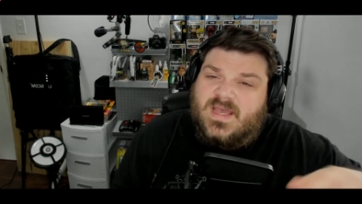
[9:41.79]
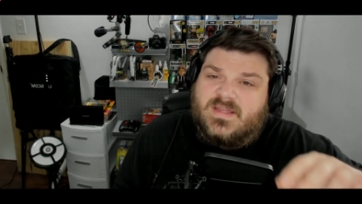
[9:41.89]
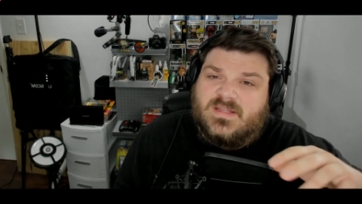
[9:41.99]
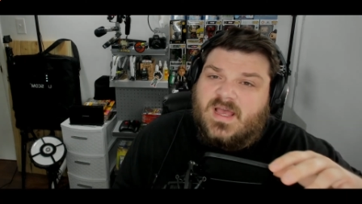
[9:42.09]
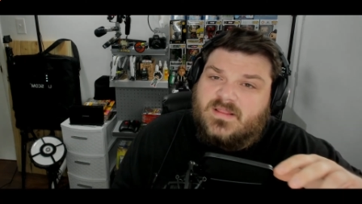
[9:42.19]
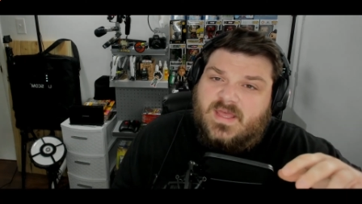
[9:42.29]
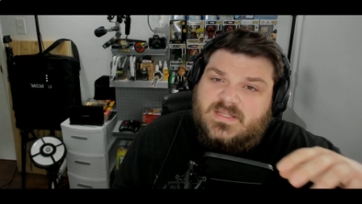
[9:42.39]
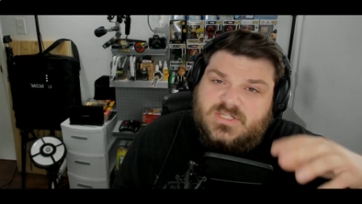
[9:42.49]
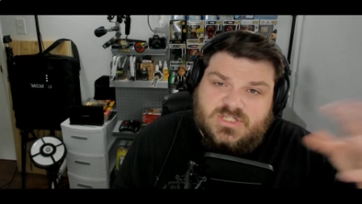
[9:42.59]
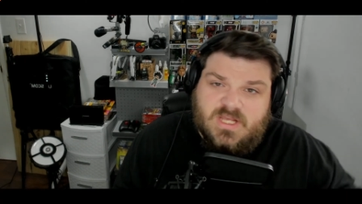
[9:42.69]
I
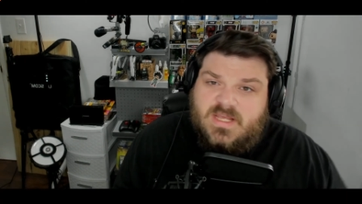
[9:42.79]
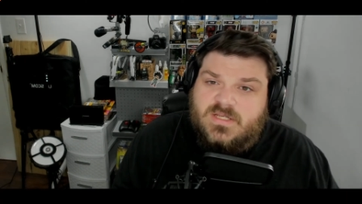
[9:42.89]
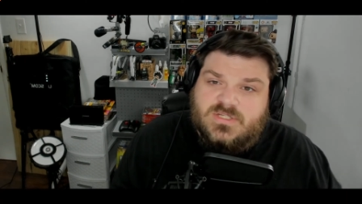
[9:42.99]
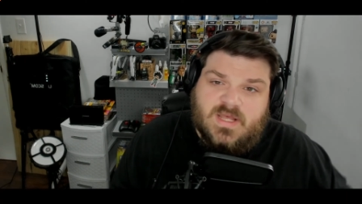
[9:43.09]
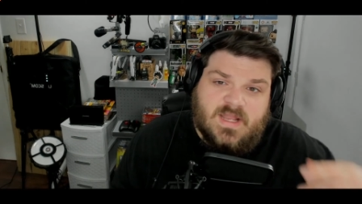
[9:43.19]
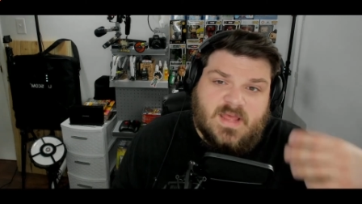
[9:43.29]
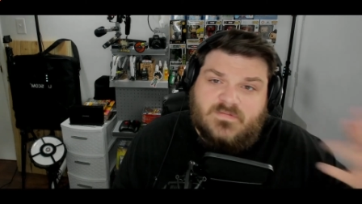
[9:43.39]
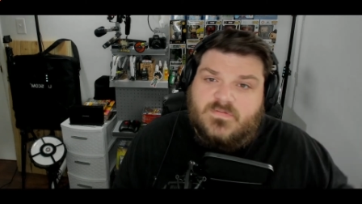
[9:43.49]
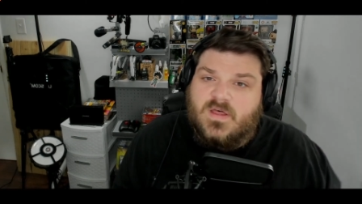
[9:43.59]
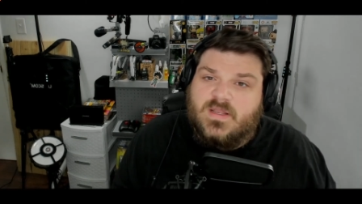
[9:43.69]
like to change and
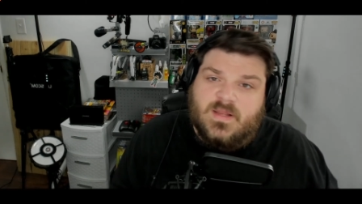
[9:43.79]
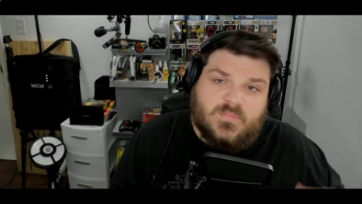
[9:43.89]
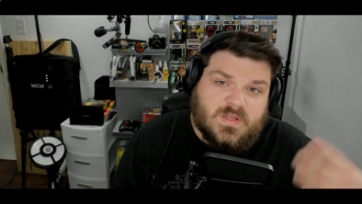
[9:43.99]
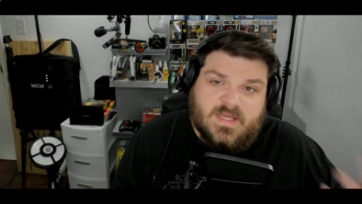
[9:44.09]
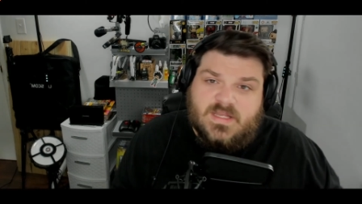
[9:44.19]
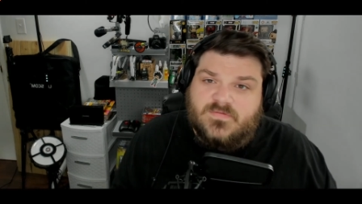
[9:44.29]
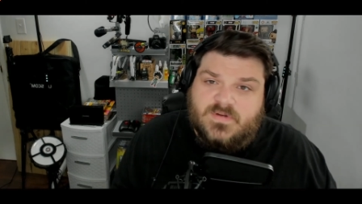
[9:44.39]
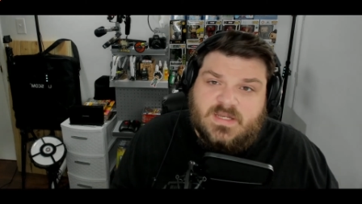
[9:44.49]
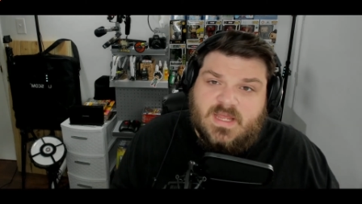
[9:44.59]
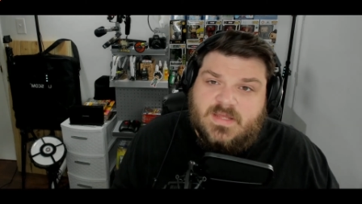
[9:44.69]
have fun and play
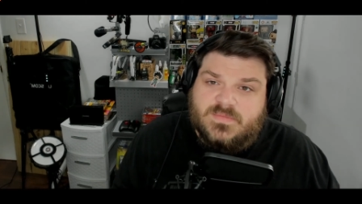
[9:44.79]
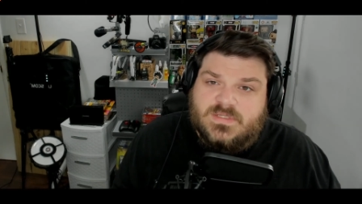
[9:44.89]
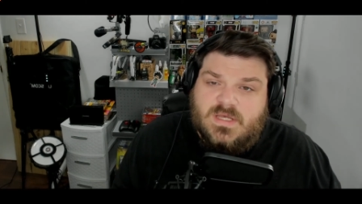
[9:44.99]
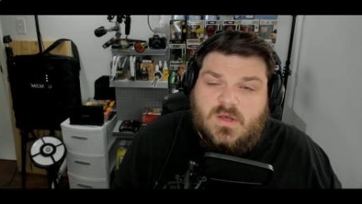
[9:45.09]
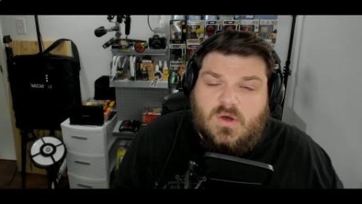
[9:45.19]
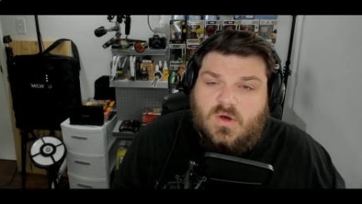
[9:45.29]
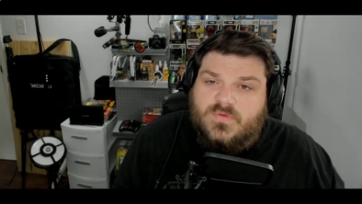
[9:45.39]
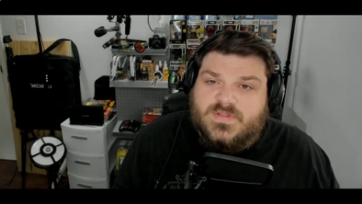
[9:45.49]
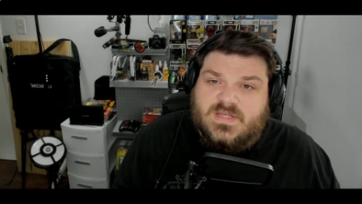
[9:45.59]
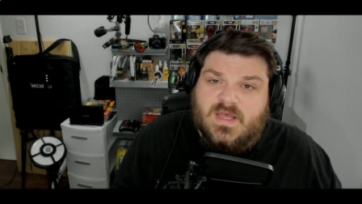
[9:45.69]
different games
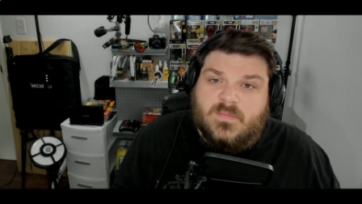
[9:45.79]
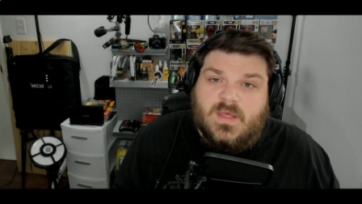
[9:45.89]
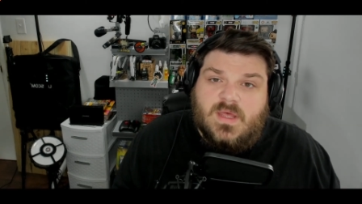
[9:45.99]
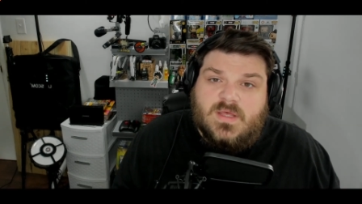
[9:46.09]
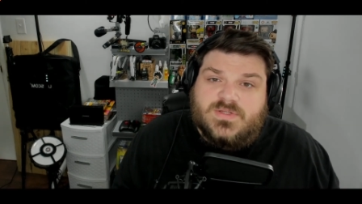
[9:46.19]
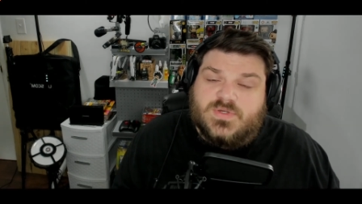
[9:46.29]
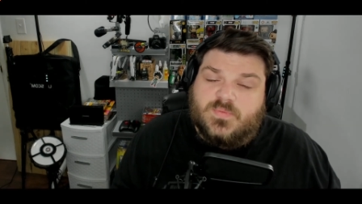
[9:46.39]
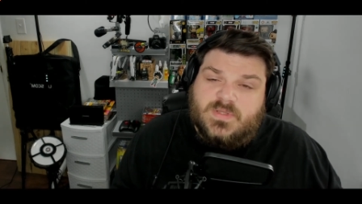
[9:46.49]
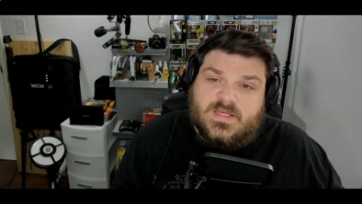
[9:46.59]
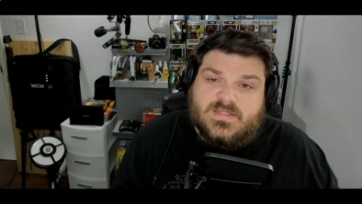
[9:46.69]
all the time, so
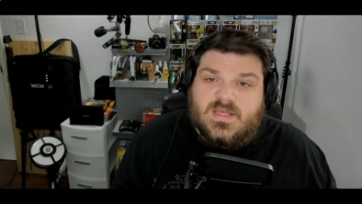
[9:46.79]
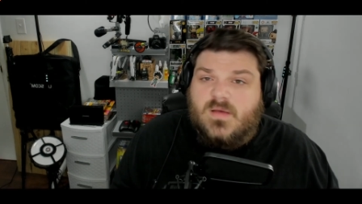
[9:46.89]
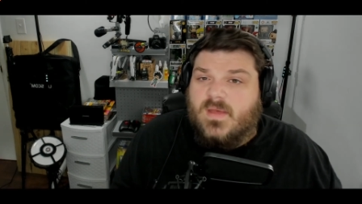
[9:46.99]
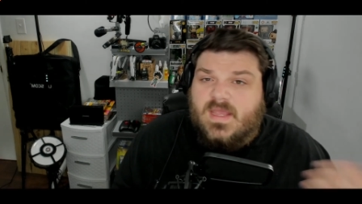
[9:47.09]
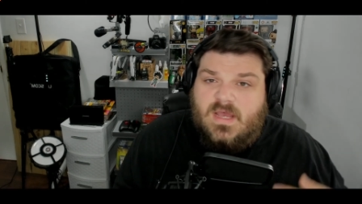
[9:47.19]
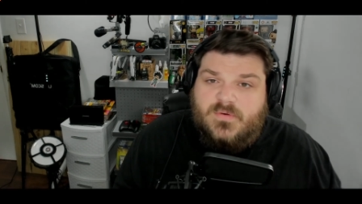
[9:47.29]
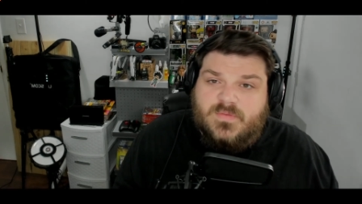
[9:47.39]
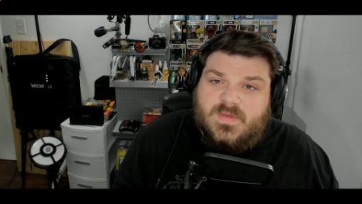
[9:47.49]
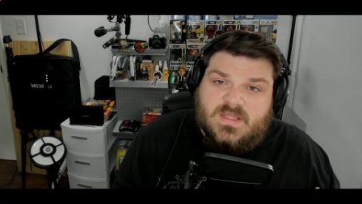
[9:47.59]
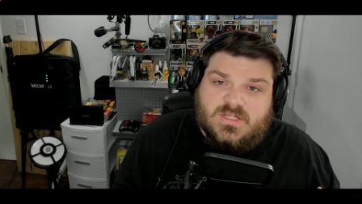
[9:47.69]
please come hang out
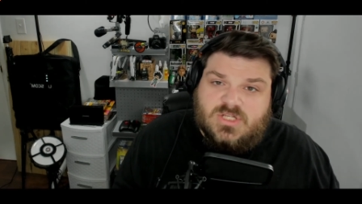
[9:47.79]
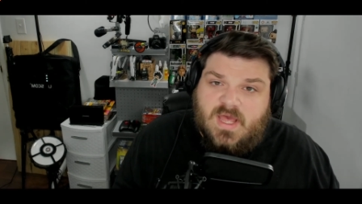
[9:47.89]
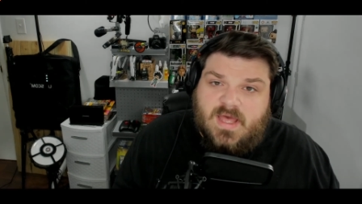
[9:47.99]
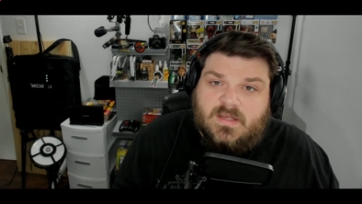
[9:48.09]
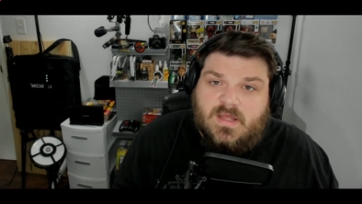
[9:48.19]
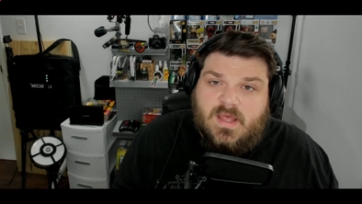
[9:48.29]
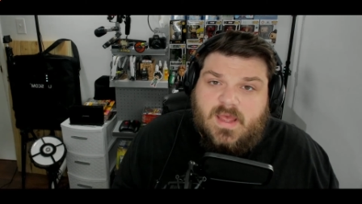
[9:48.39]
with me in the chat.